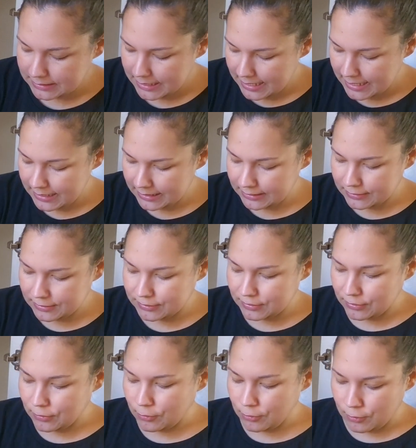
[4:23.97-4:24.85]
next
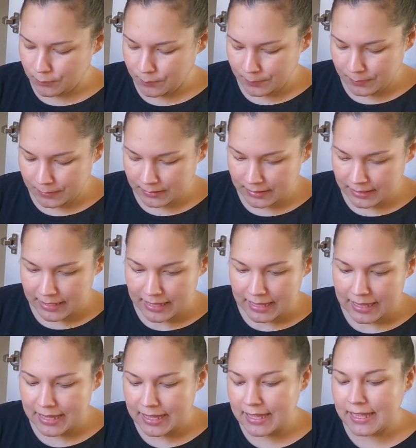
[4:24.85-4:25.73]
up
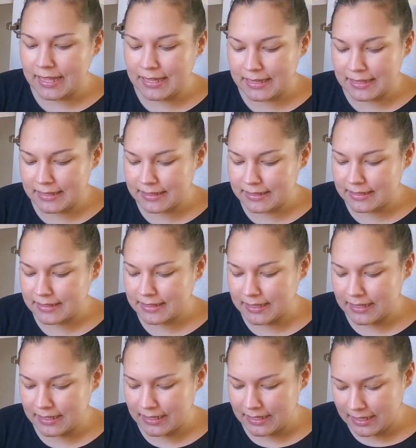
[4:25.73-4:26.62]
is
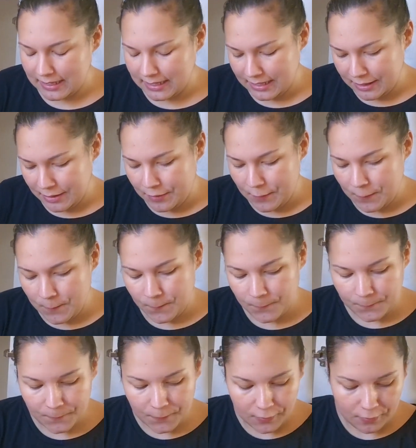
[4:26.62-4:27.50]

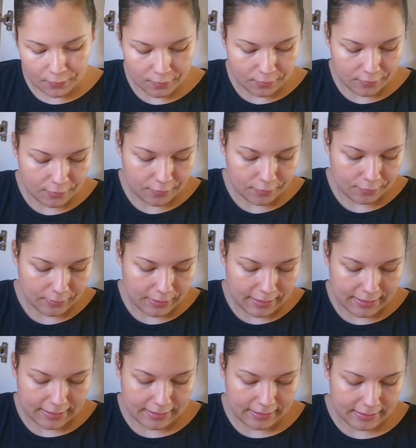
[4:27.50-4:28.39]
for
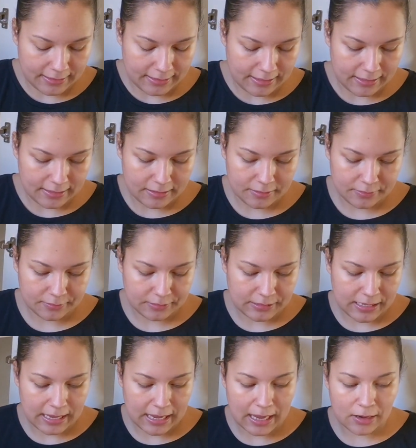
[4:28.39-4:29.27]
a
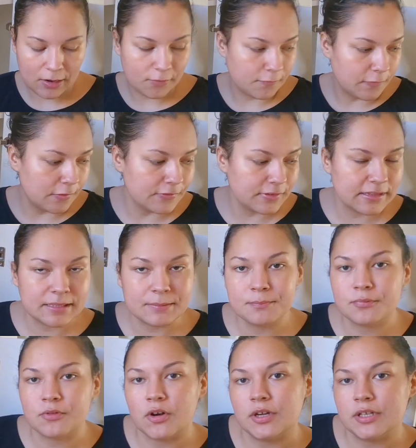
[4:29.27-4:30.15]
Owl Forest
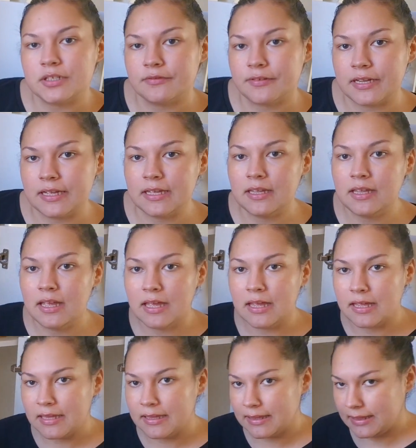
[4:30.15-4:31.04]
embroidery.
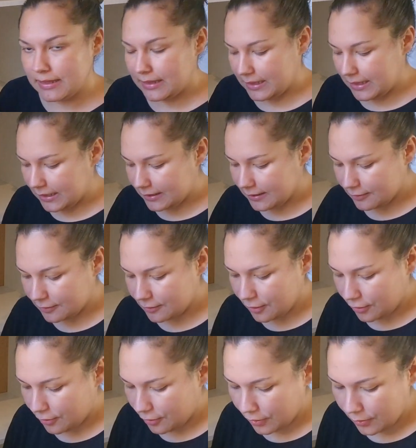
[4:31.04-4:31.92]
This has
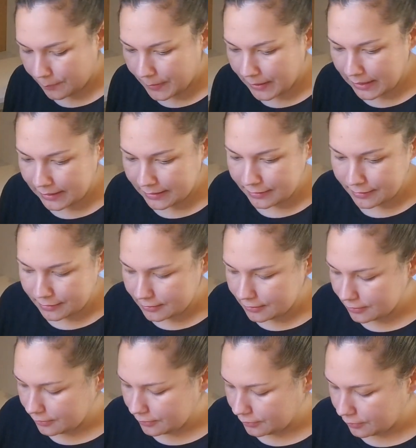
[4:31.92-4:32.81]
not got the
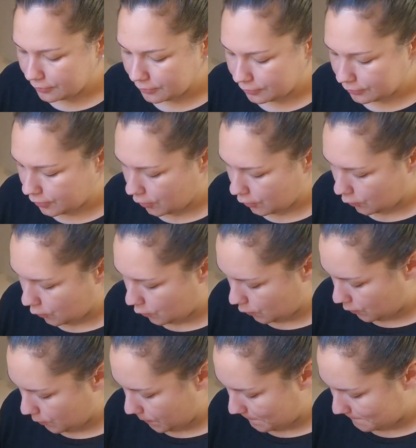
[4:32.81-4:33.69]
pattern,
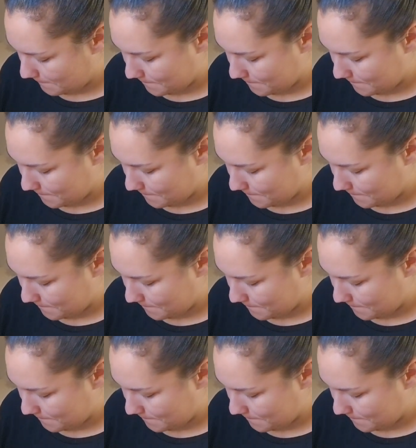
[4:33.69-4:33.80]
so